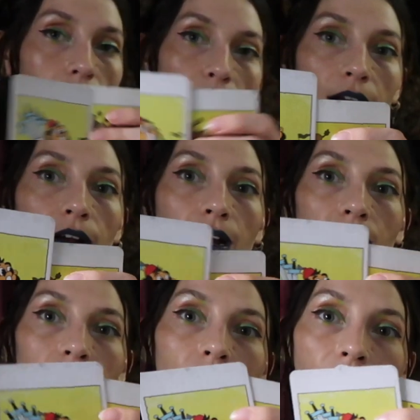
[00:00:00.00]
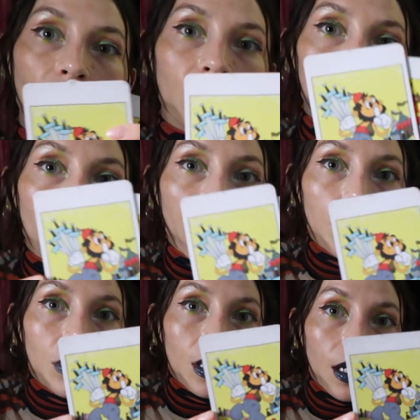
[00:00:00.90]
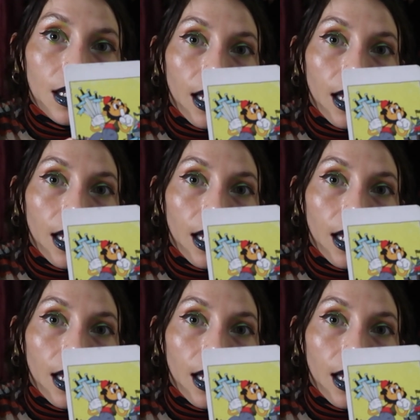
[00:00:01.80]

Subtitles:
in the background that are striped, and